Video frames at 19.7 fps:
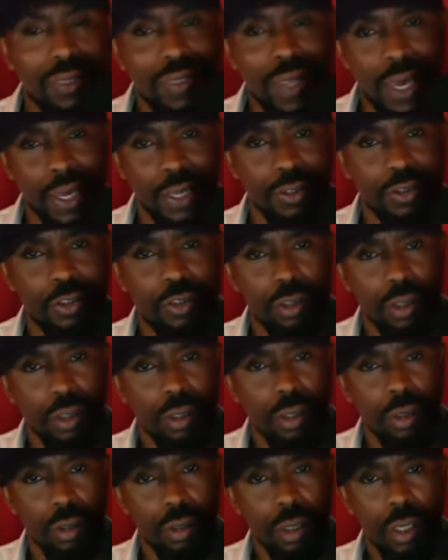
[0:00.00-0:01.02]
things
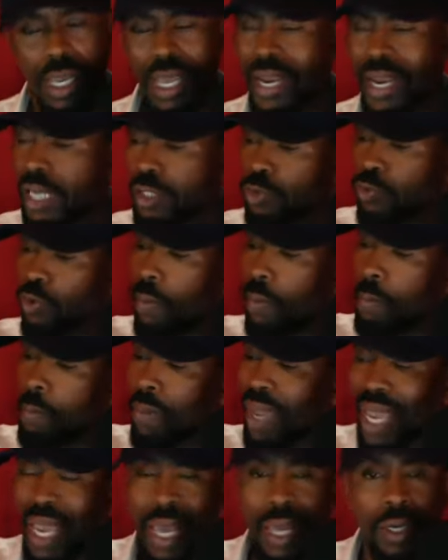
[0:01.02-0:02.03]
and that's for the
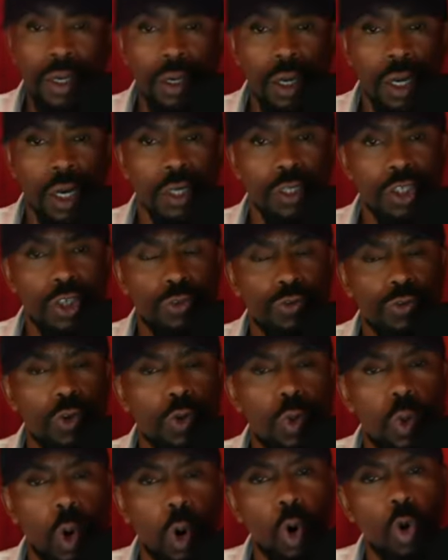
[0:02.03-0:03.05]
man to
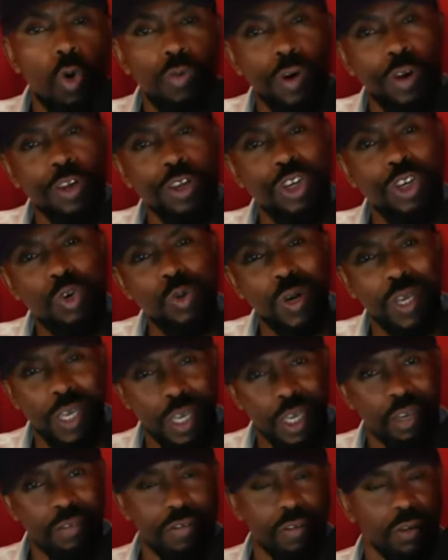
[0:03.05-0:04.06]
rule over you
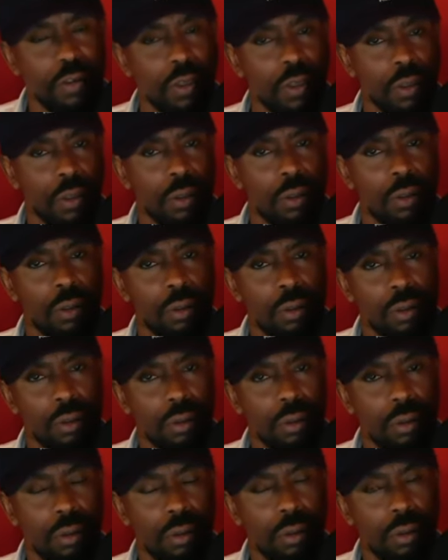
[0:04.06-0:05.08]
eve
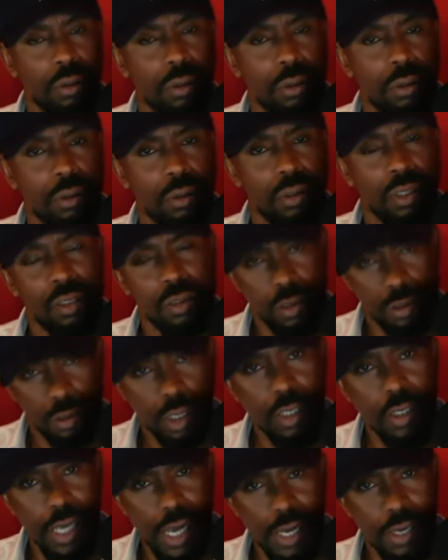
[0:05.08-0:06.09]
you
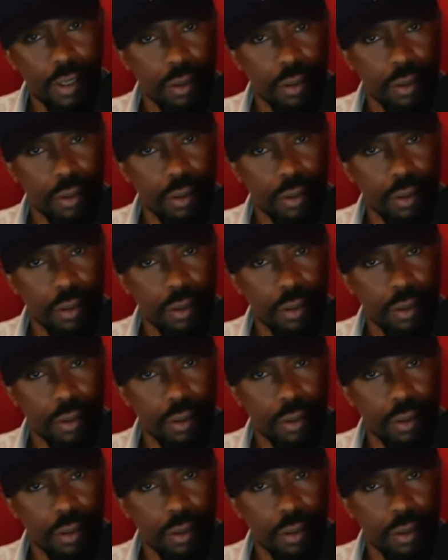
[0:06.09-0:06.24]
understand that